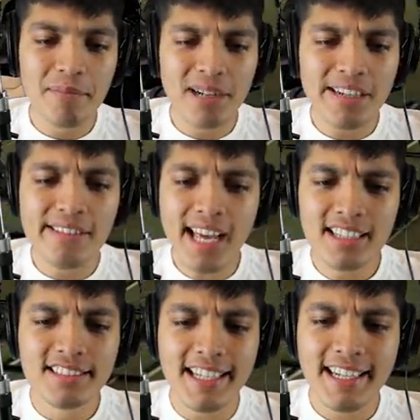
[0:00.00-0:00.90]
I believe that
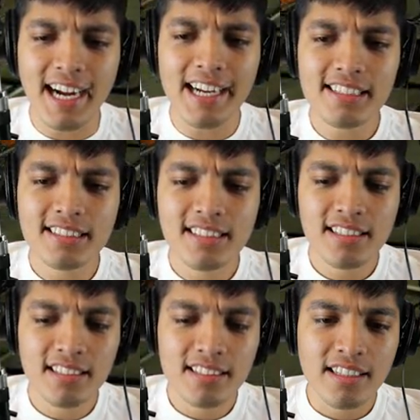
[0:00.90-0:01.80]
is it, guys.
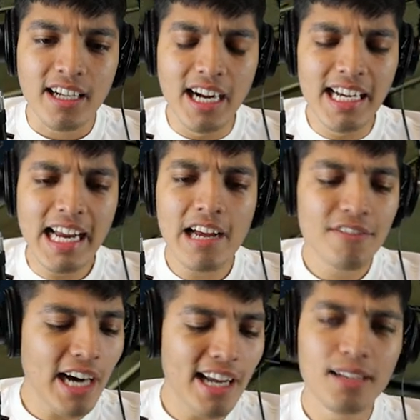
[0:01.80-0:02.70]
I
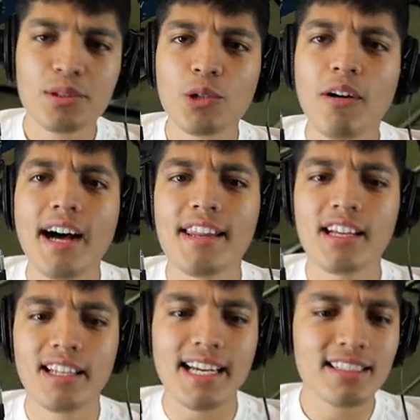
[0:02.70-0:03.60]
have caught up to on
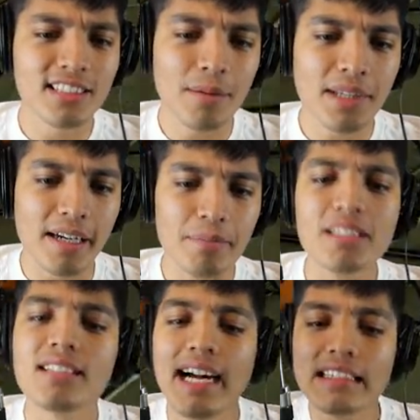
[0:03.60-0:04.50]
the latest update,
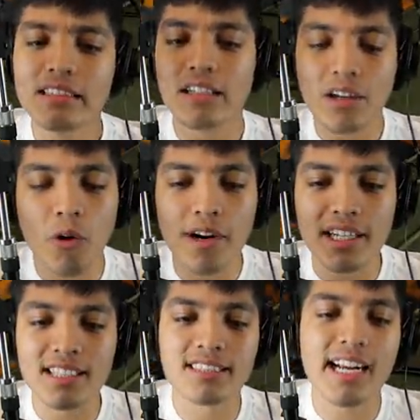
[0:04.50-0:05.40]
besides
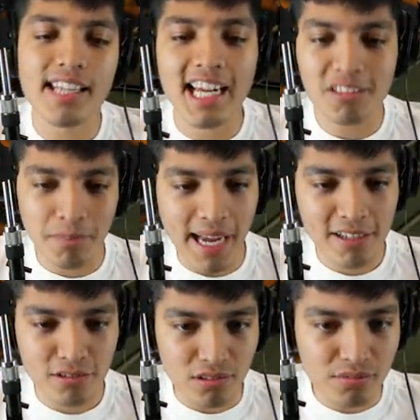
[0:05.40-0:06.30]
going inside of the active
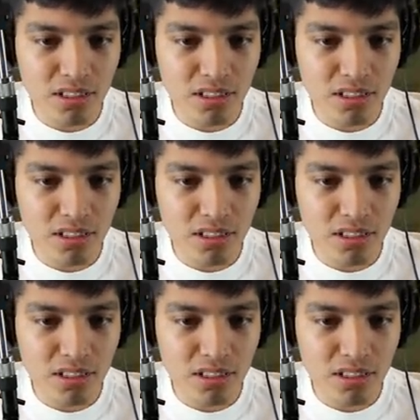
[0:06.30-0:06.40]
back room.